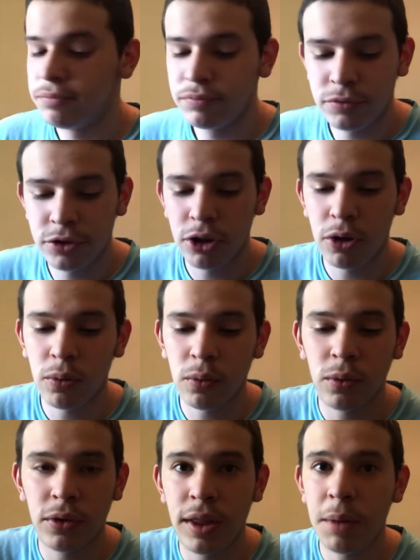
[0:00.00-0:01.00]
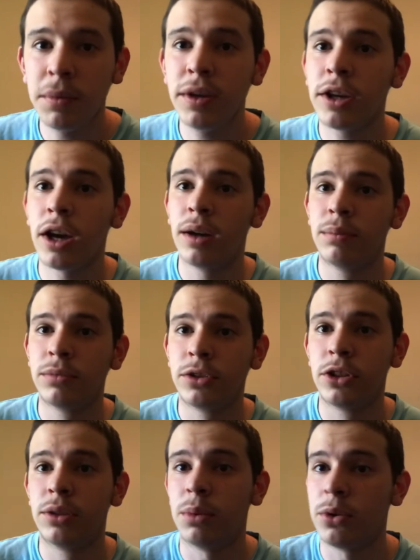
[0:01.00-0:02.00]
So then we come to
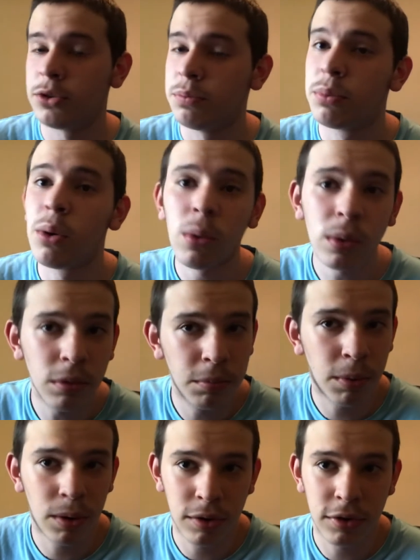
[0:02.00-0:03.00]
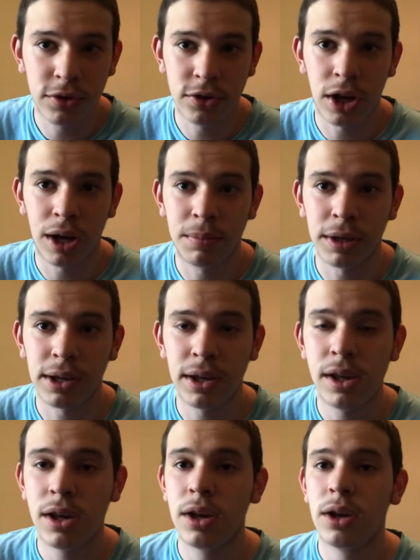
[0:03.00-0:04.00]
the most important part of this topic,
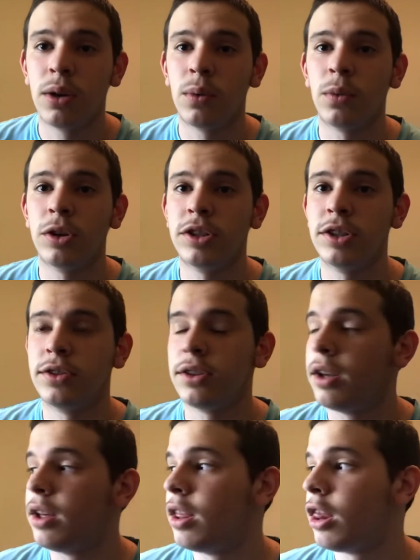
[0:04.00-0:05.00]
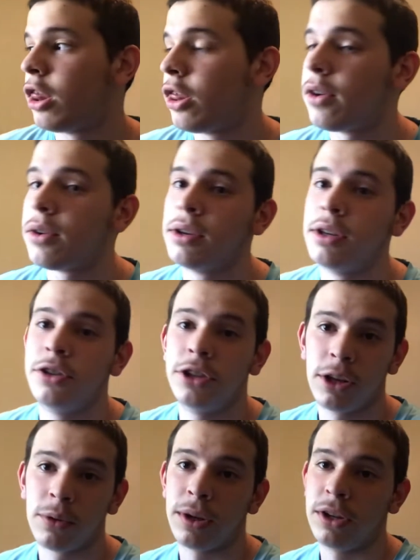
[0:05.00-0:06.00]
which is third
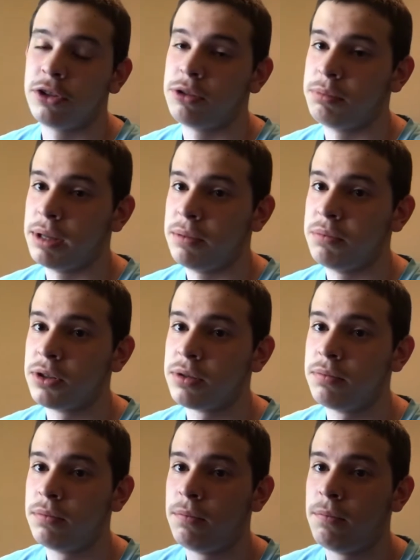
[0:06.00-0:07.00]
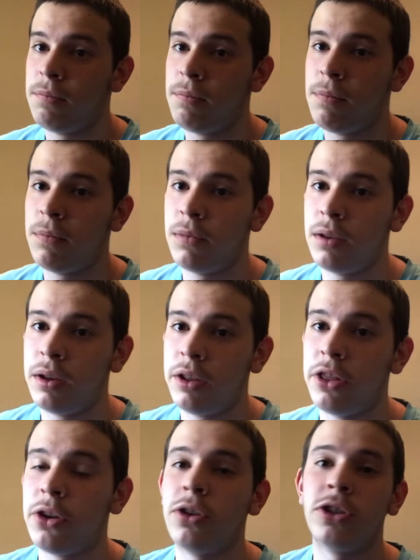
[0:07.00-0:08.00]
generation memes.
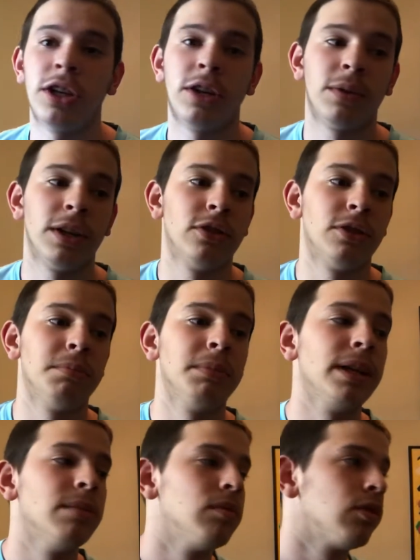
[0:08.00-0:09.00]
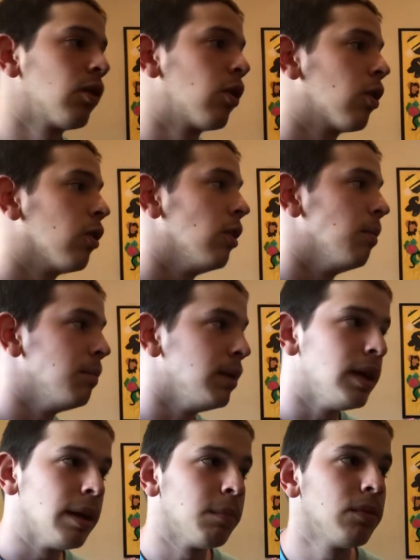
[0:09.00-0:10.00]
Third generation memes are the
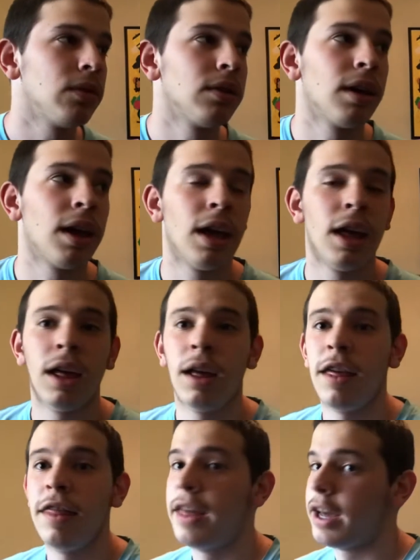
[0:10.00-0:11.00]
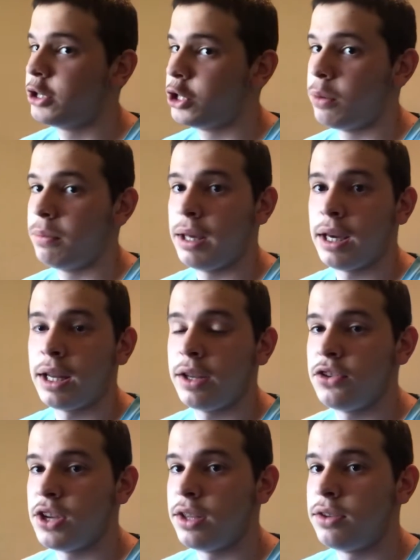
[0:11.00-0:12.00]
memes that don't make any
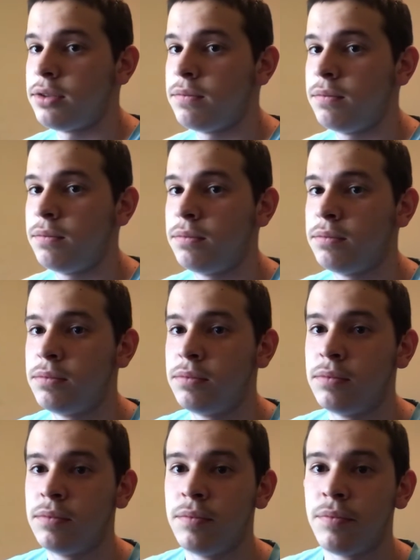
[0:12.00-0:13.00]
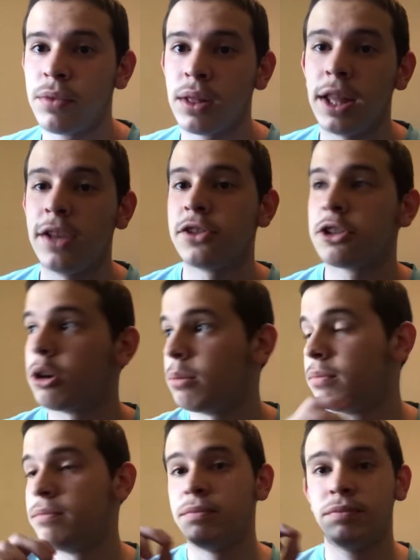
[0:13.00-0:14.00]
sense. Let's throw
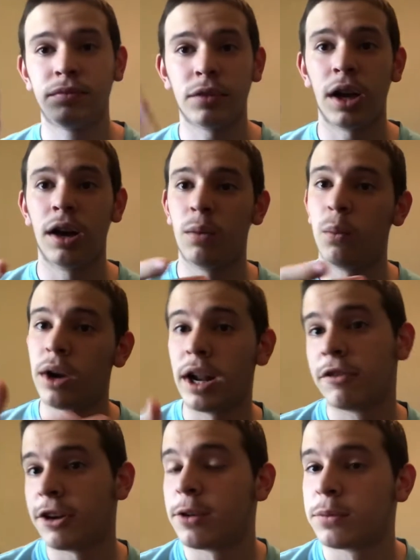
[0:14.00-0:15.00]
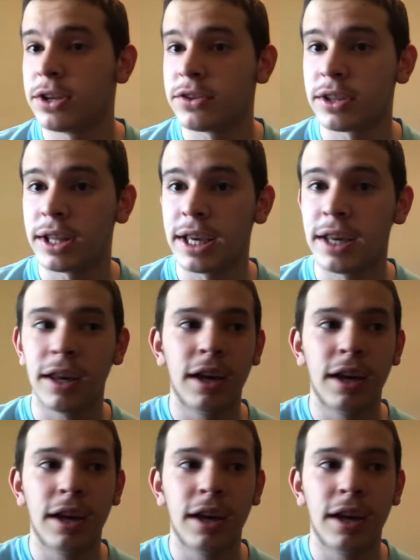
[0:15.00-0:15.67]
up one I found recently.